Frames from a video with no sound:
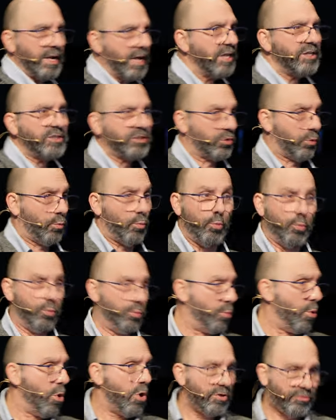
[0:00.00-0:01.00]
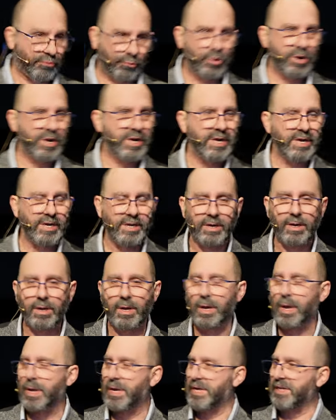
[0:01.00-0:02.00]
it's worth reading
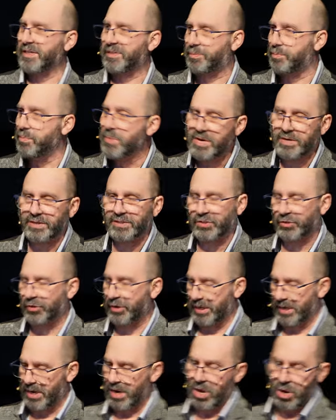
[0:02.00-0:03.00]
his ministry.